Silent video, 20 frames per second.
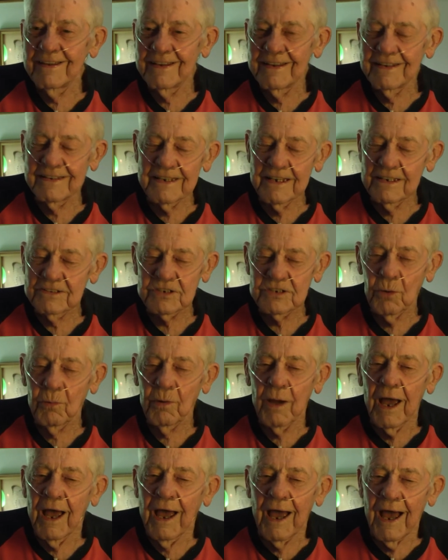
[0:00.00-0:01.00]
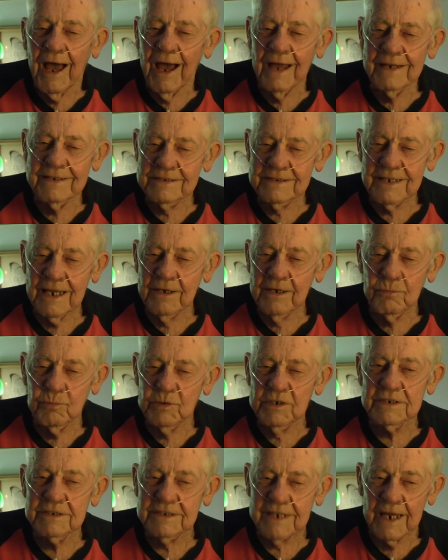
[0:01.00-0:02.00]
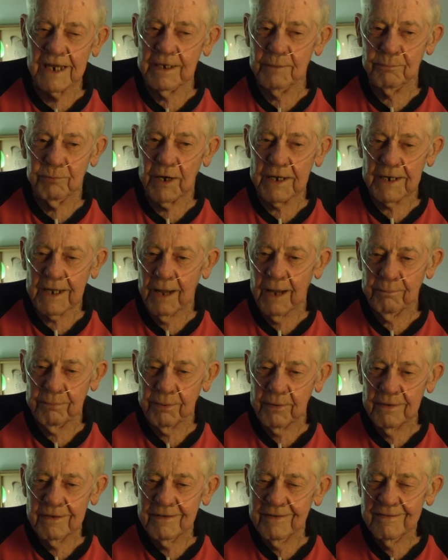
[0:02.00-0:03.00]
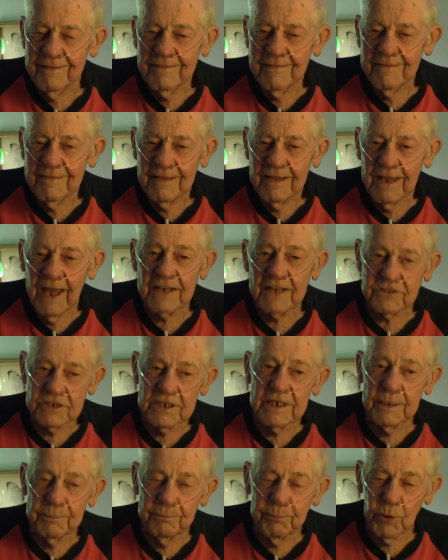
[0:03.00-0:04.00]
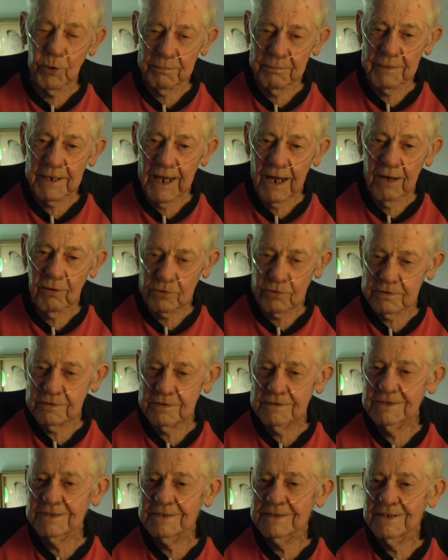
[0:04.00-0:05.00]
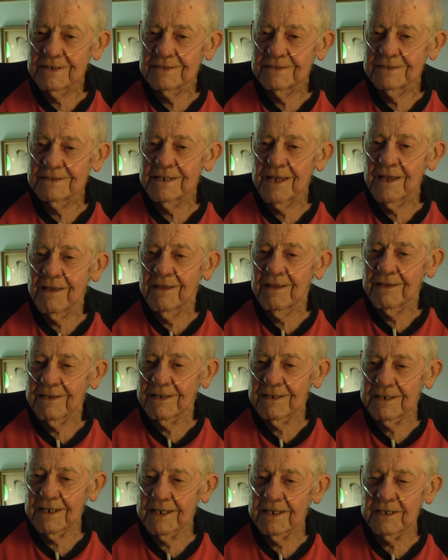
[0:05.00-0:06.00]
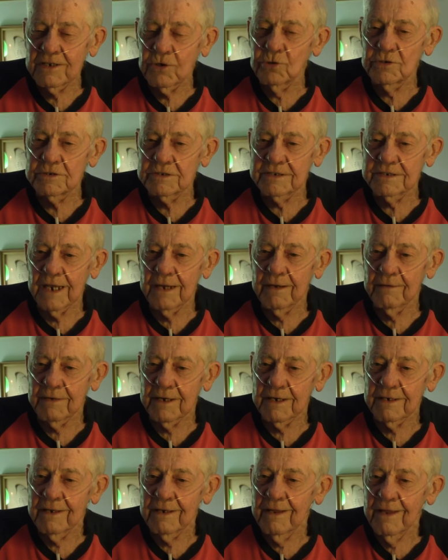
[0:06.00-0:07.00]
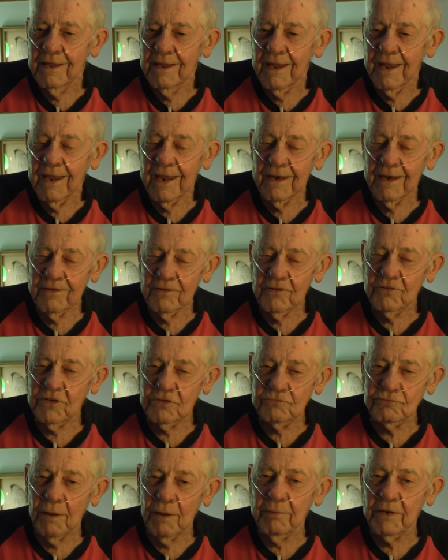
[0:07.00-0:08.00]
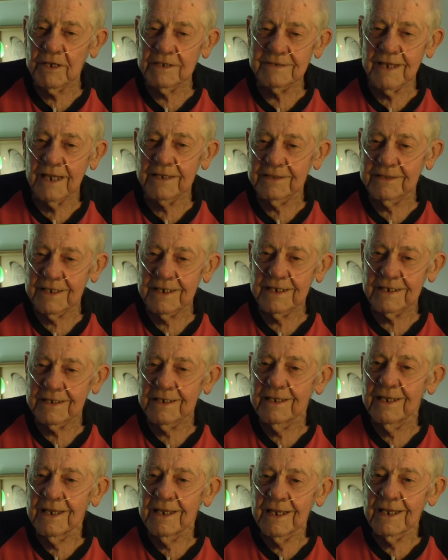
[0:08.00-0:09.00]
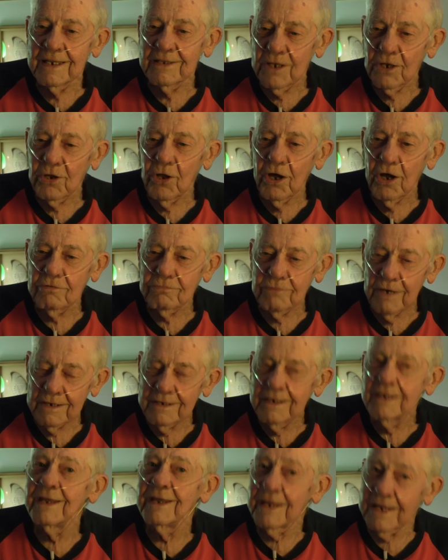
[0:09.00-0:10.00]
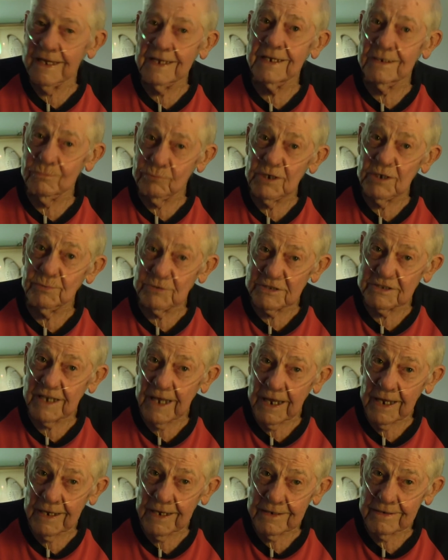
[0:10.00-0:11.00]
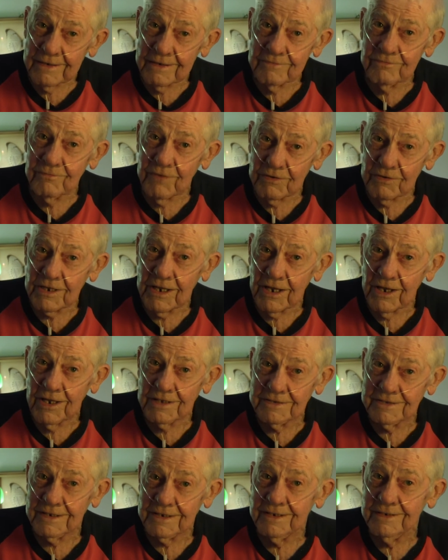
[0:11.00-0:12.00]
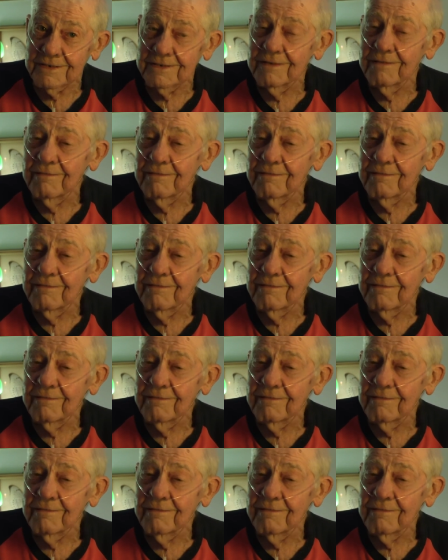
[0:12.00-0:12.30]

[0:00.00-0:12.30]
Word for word: And uh, so I decided, we decided to break up. Actually, he put me out. He, he couldn't stand it. And the, the trouble is, I think, in the long run, He, he was gay and very closeted.